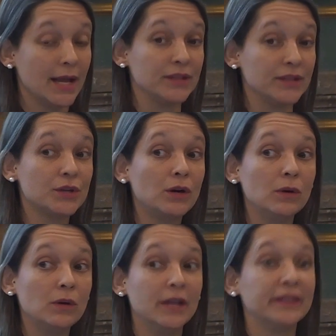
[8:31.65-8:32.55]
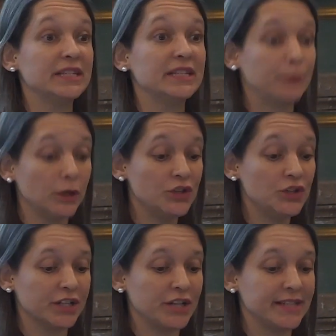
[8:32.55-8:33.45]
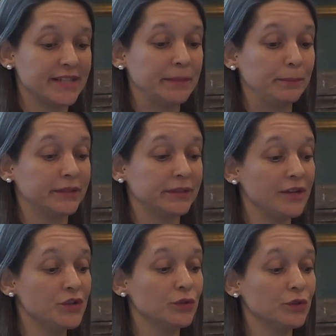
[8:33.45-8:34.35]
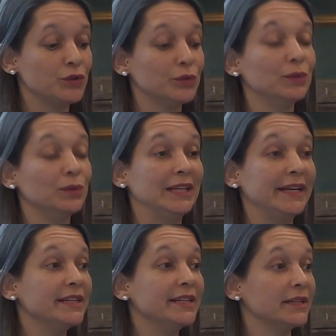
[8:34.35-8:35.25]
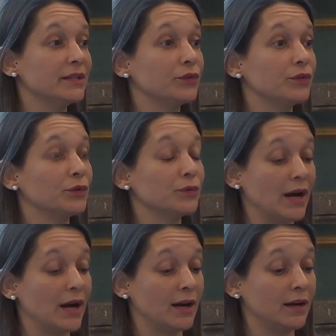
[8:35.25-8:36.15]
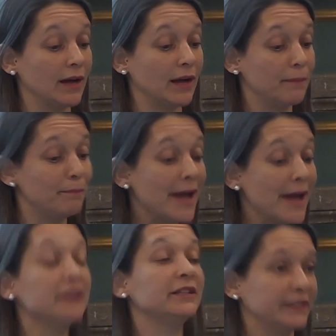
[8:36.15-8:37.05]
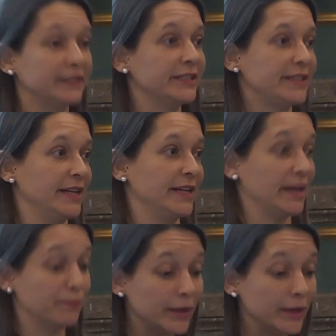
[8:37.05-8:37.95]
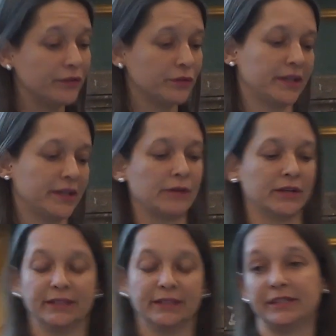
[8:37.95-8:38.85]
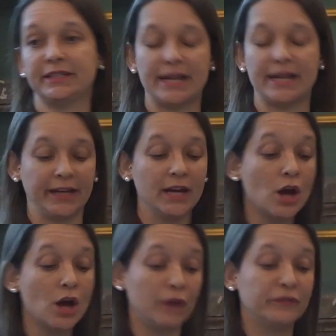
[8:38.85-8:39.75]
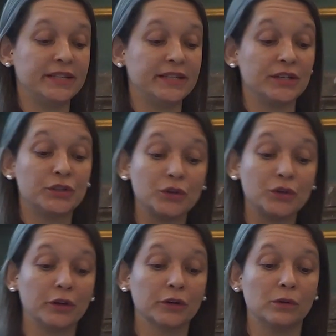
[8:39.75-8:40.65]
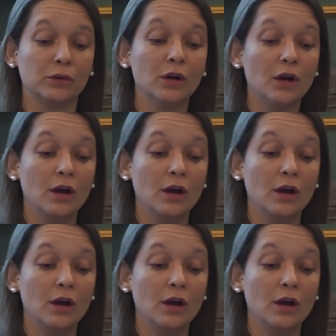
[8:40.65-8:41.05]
And so this project has the potential to lead us through a better understanding, a breakthrough in our understanding of this historical